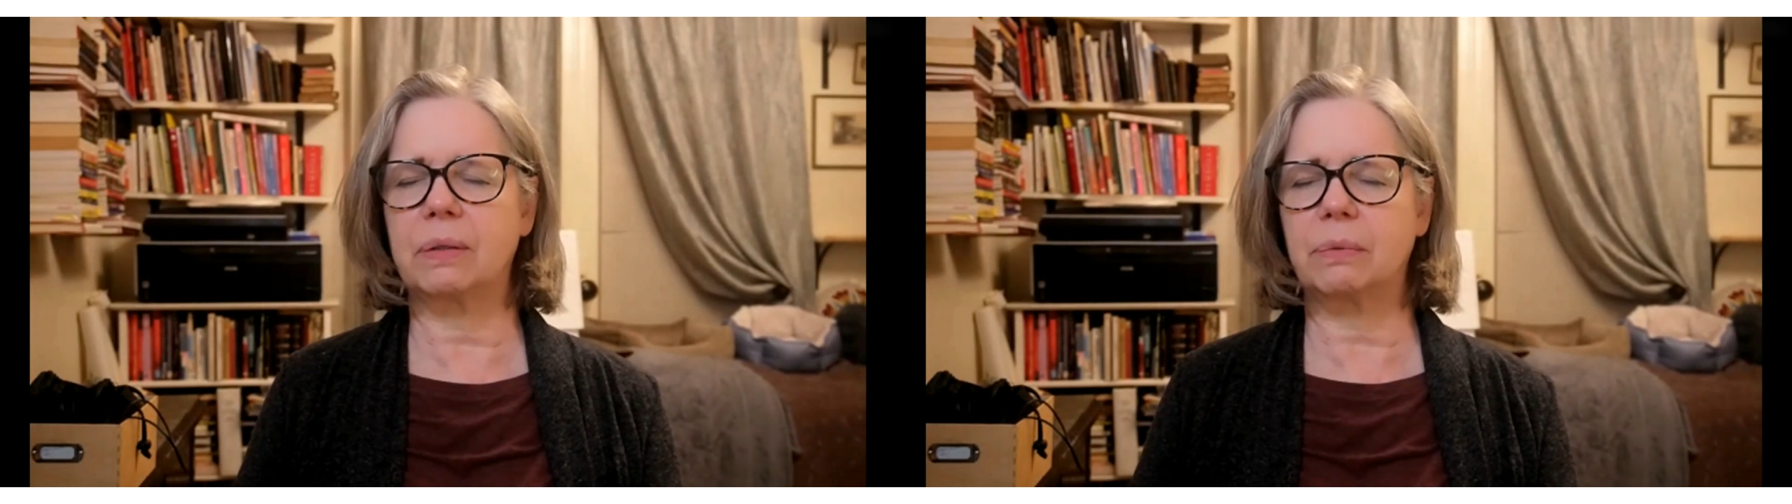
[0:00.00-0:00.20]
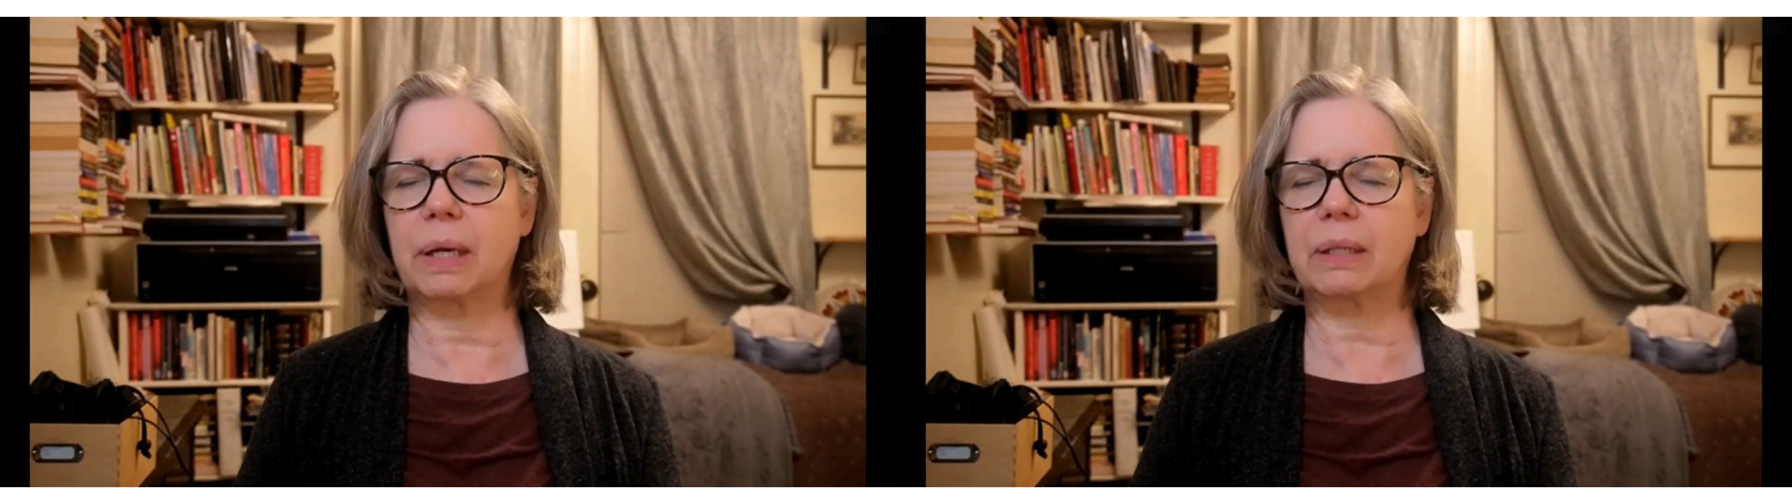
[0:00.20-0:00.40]

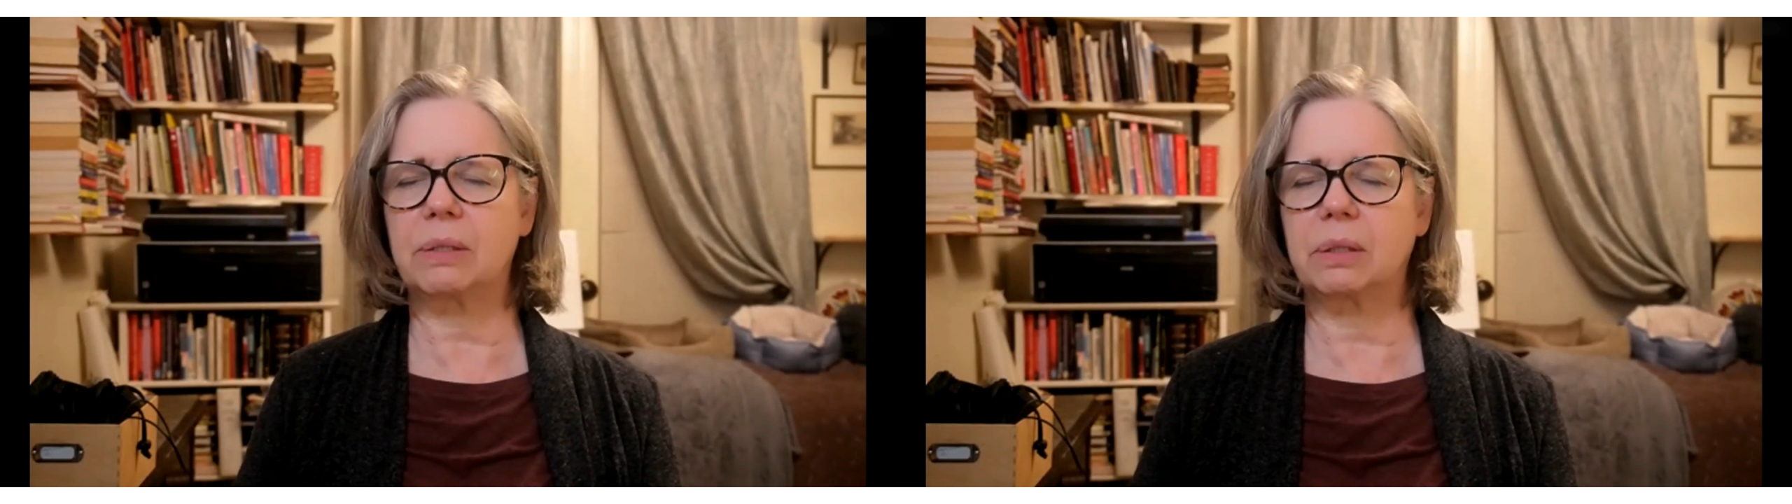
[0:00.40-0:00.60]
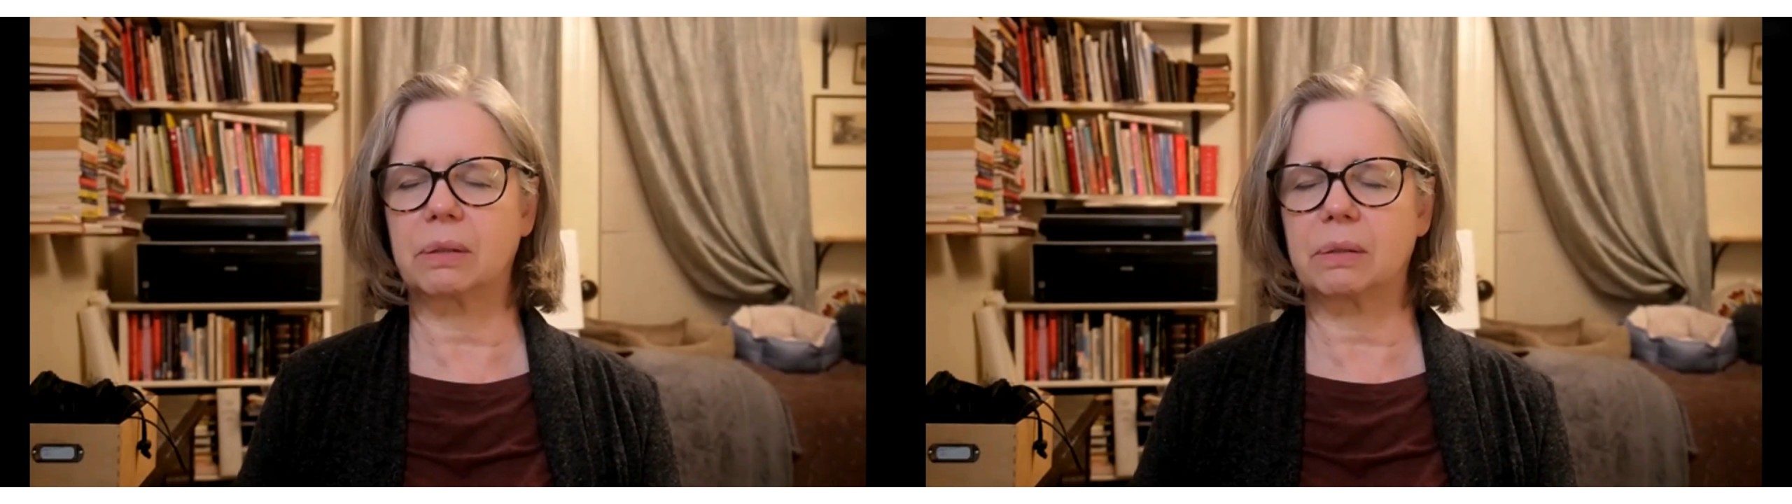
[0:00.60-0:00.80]

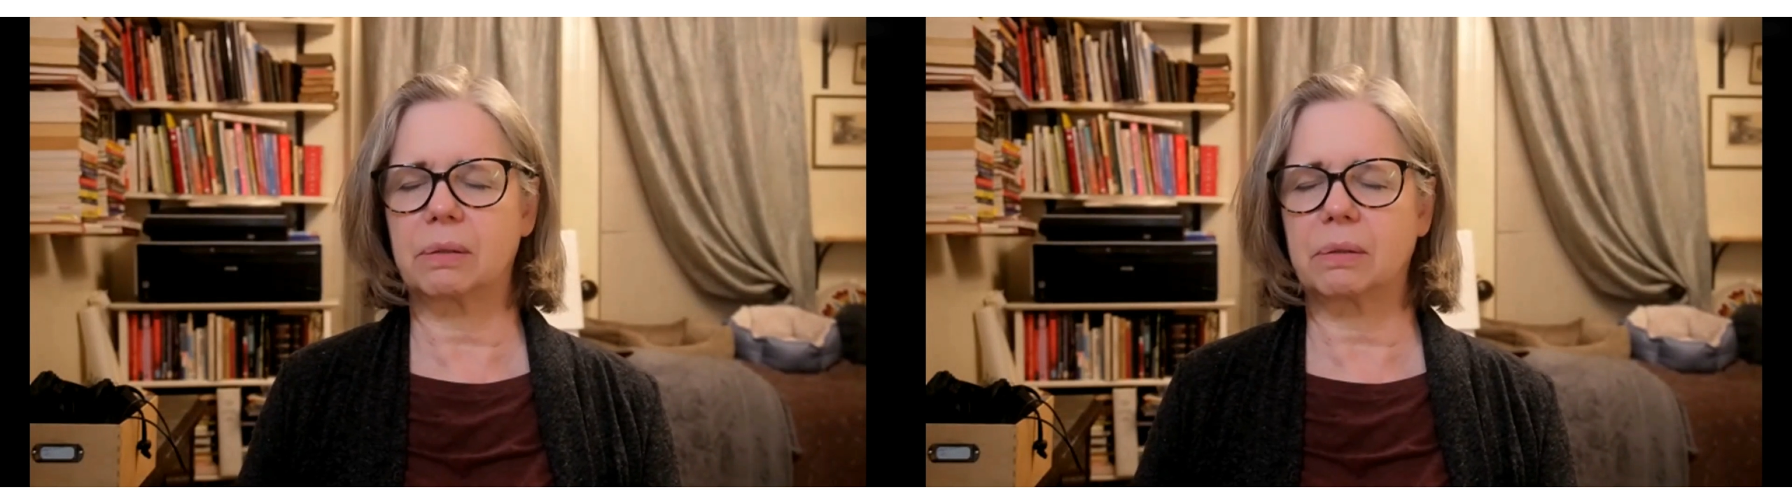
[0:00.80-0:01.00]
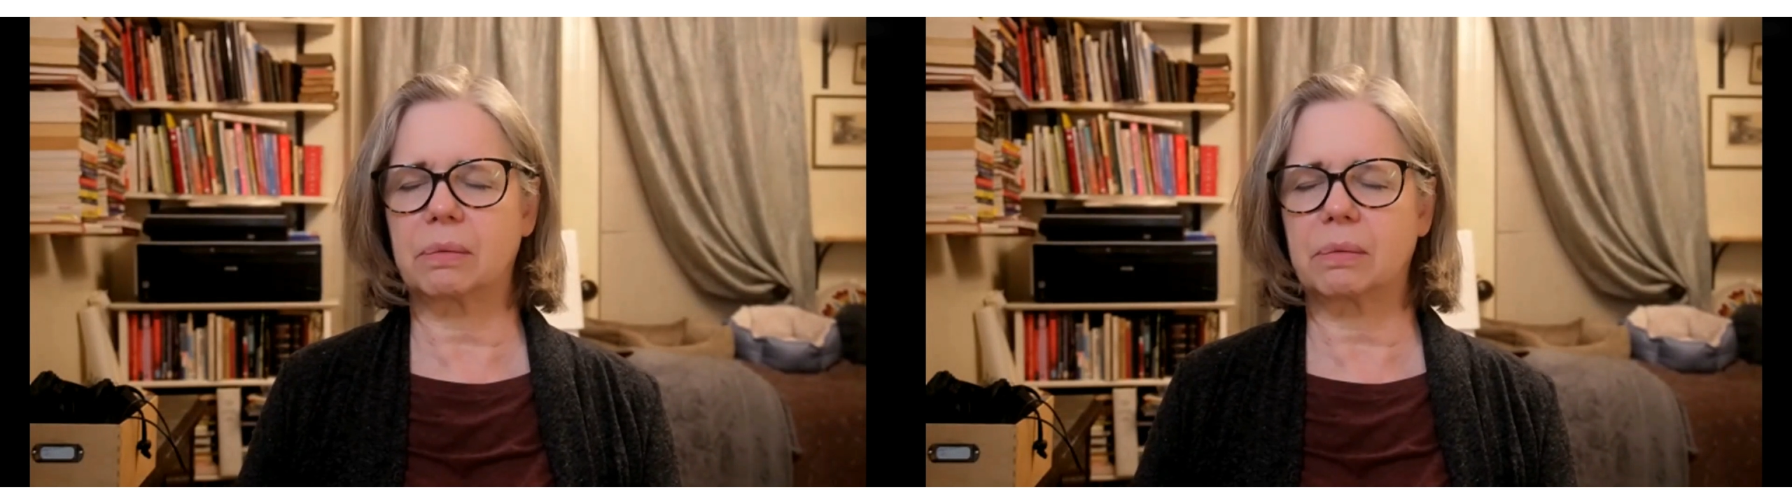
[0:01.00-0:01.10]
directions.